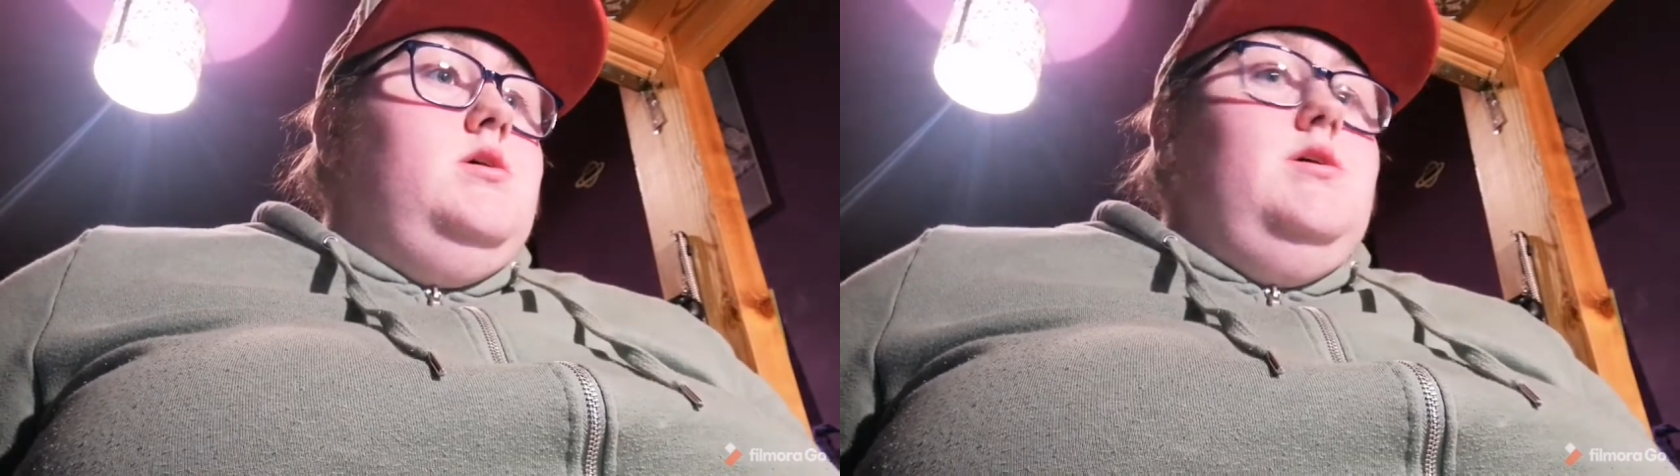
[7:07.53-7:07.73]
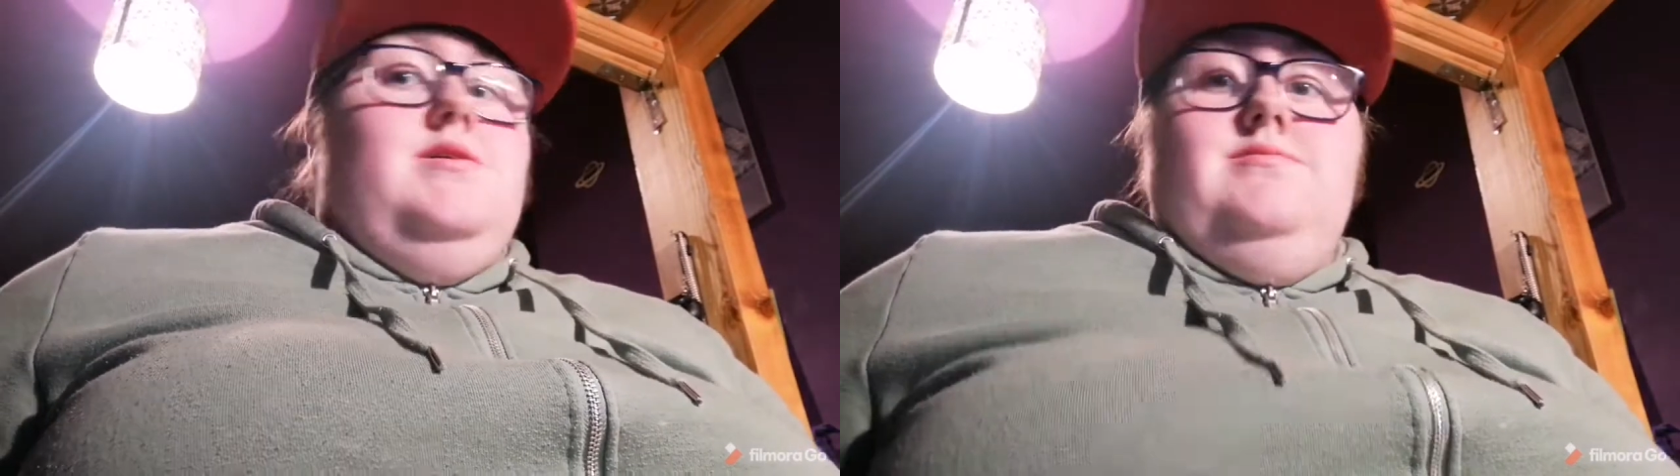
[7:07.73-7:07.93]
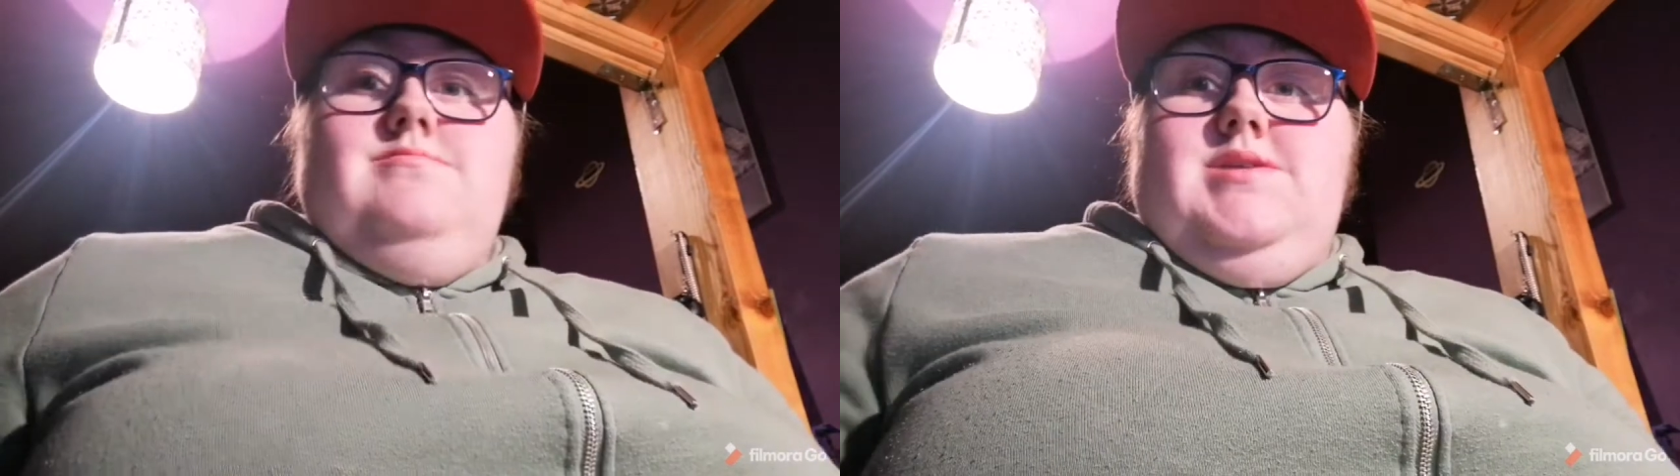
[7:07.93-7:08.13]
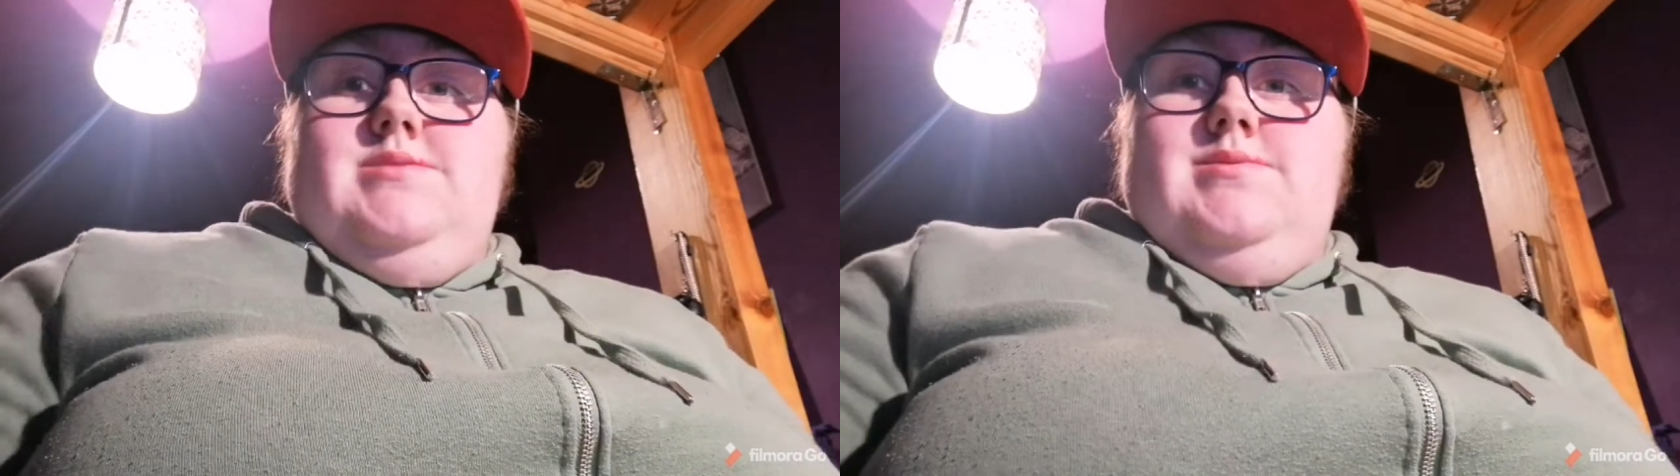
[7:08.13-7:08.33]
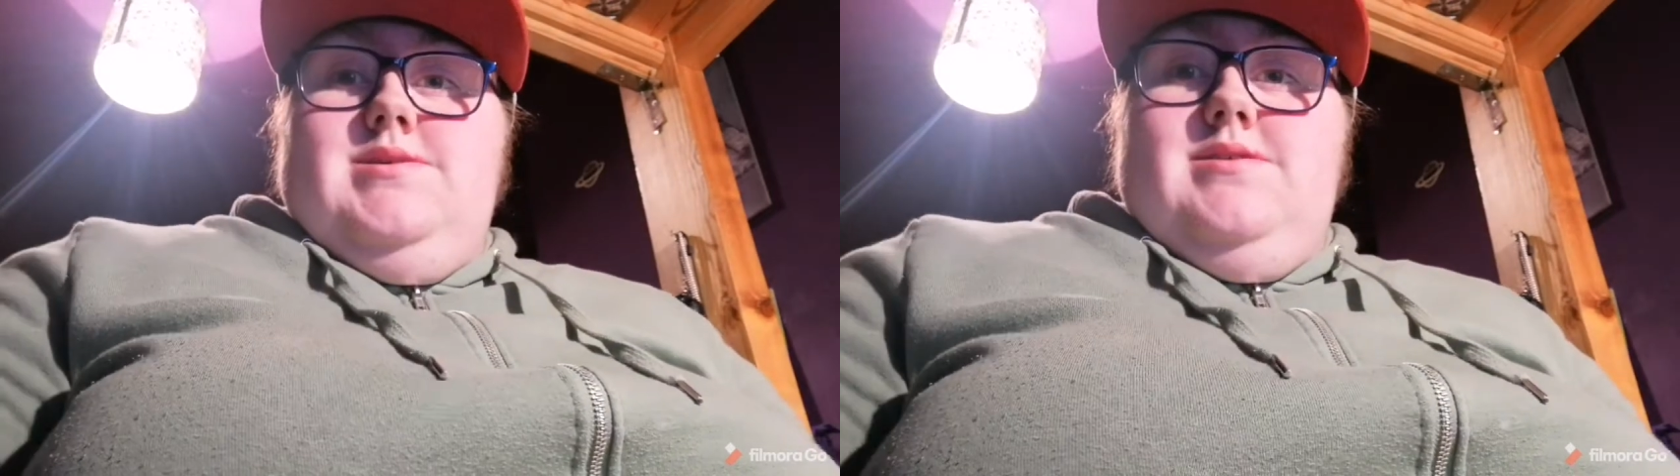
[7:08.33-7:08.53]
And yeah,
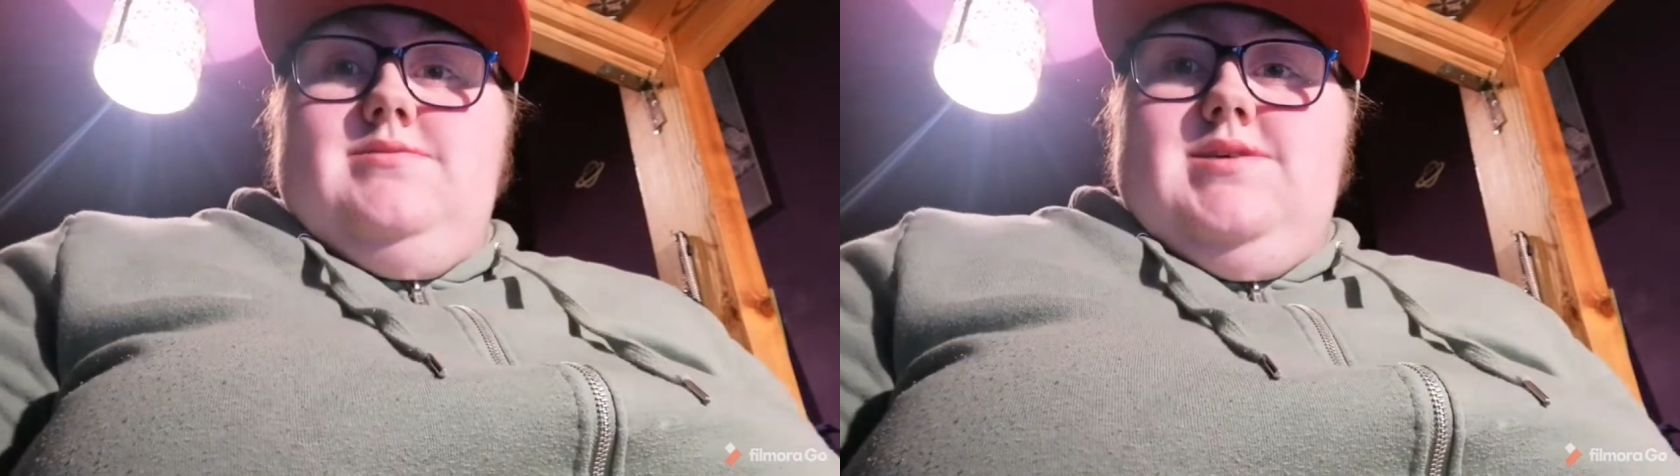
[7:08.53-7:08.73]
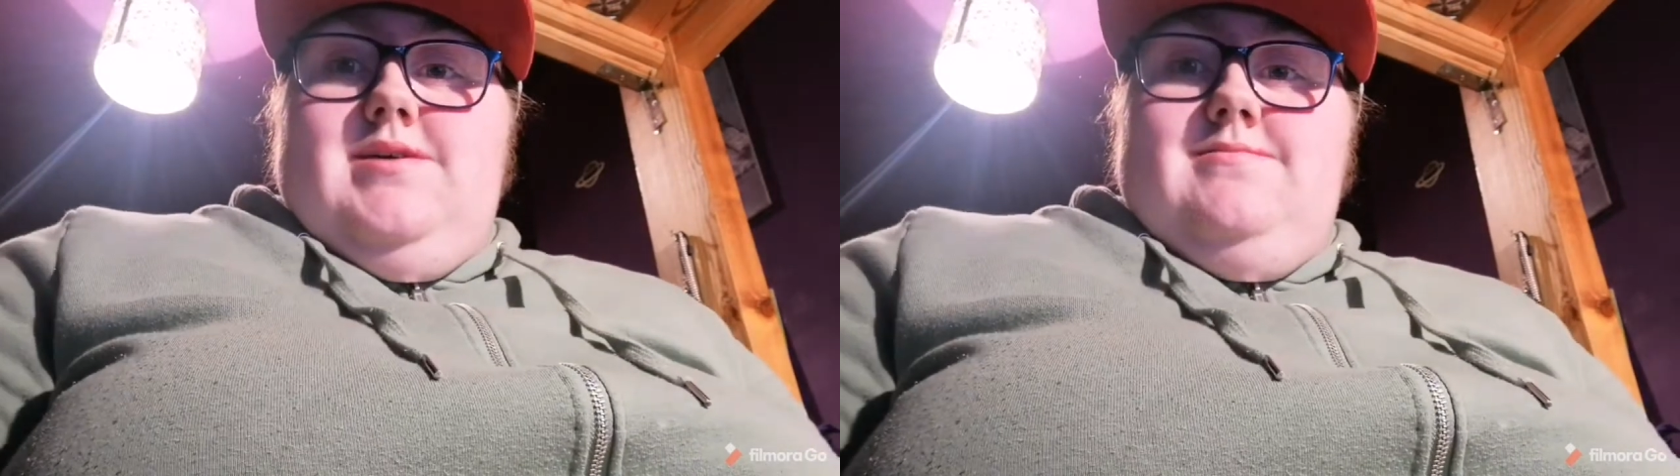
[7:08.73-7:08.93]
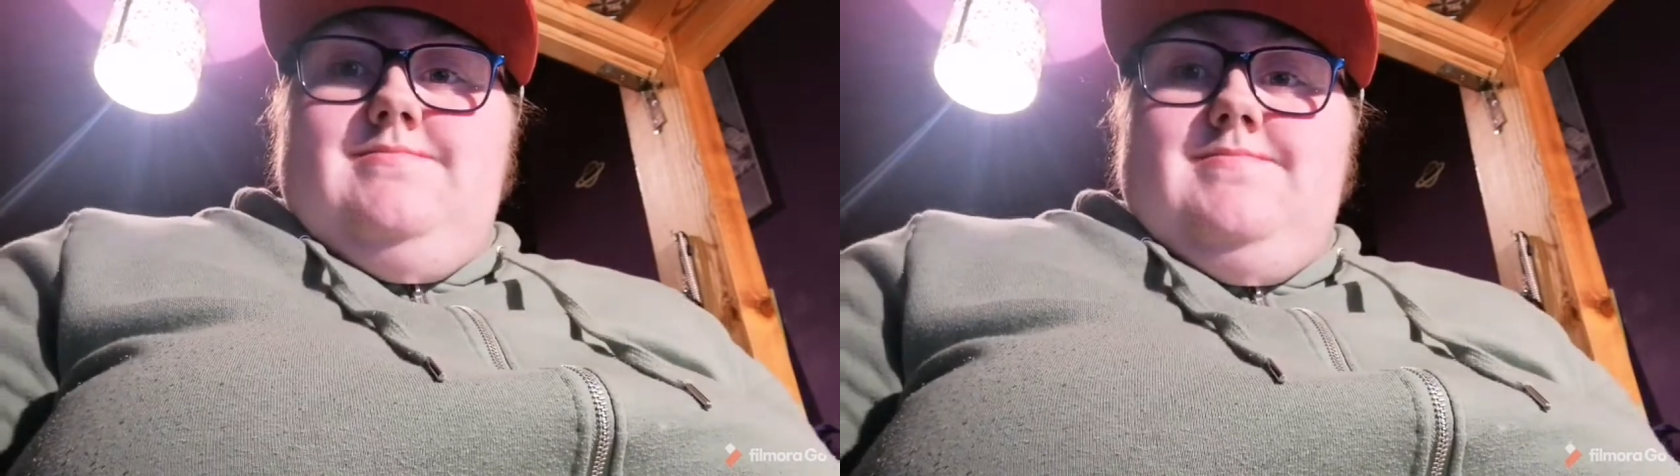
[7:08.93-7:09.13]
that's basically all I'll say.